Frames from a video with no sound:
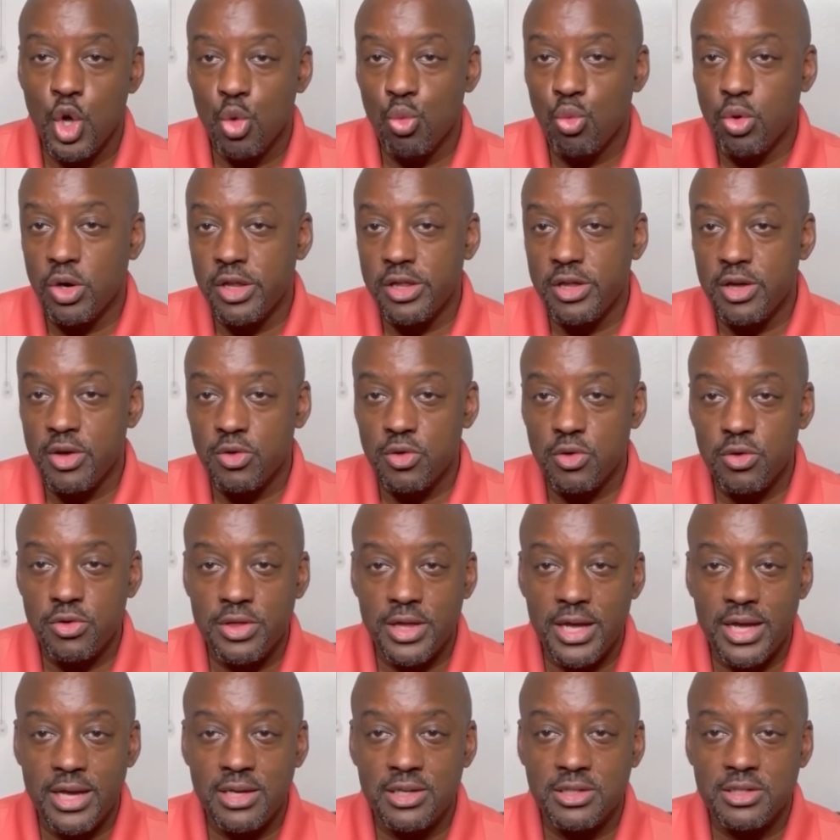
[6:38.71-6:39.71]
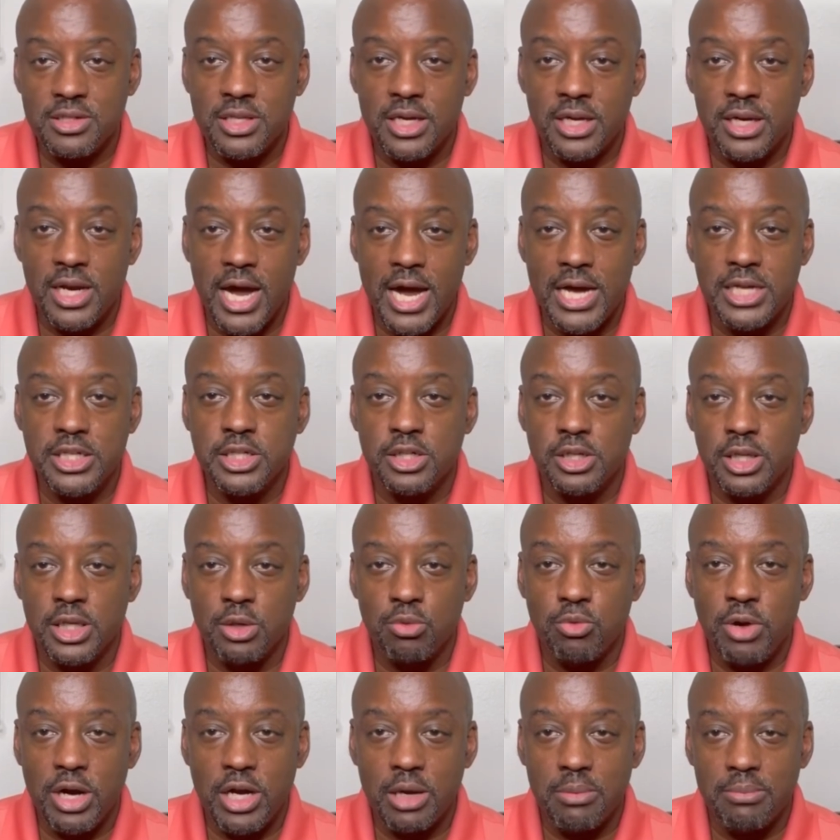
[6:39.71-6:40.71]
One of the other things that I generally
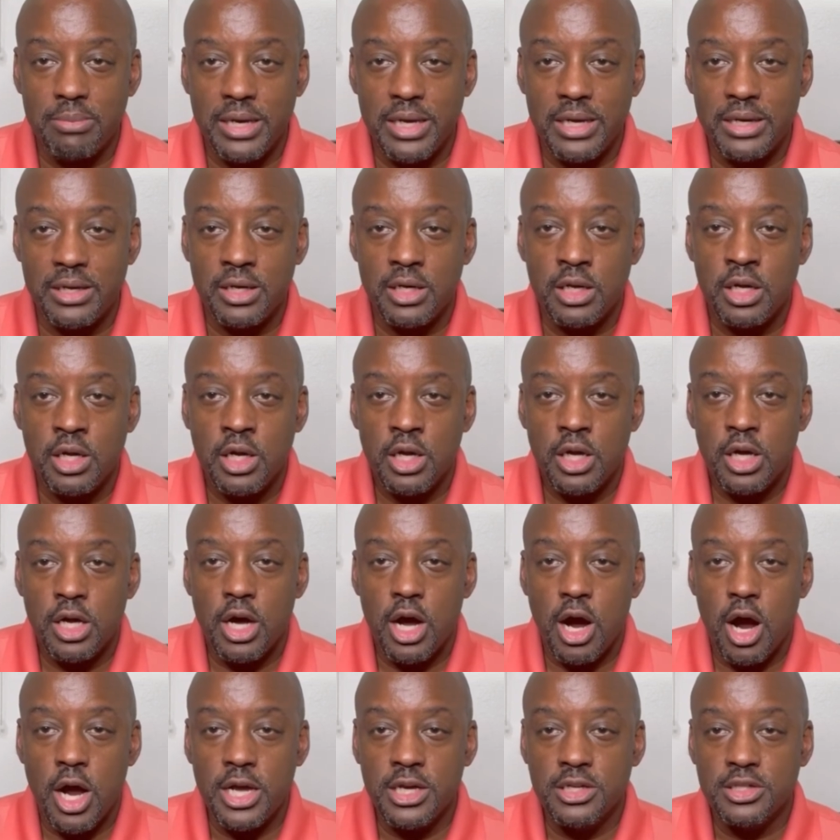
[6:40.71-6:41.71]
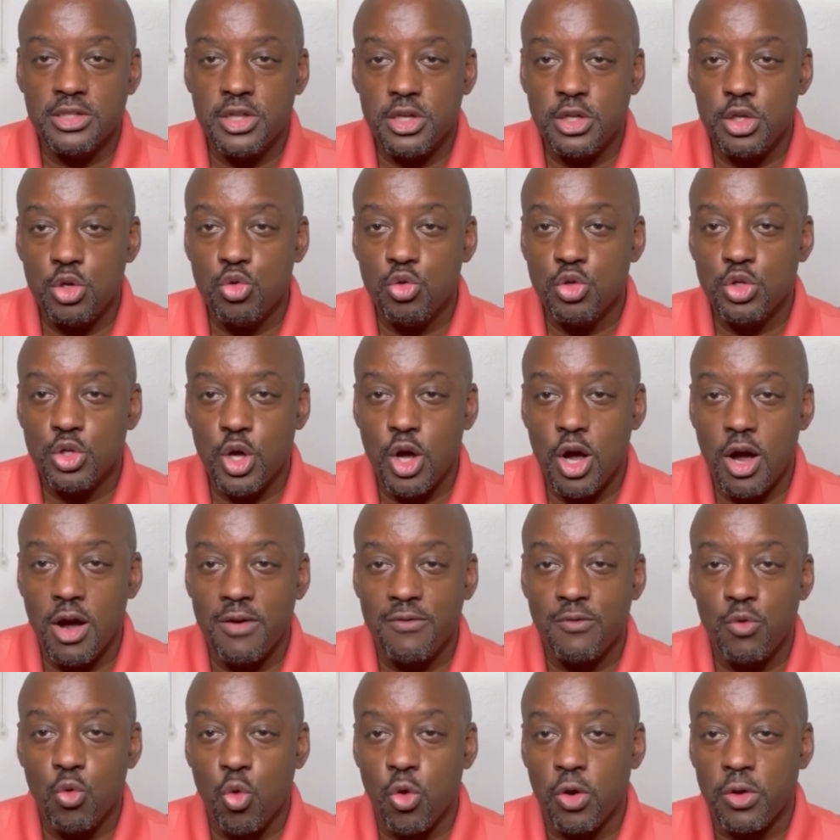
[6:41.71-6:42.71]
recommend is the use
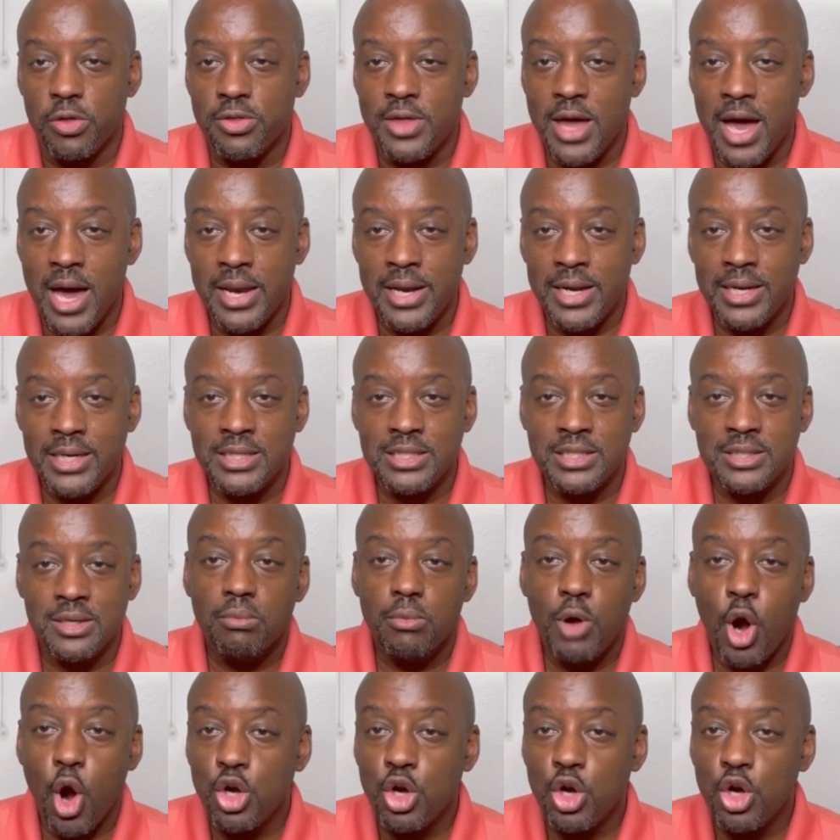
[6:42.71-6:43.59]
of orthotics.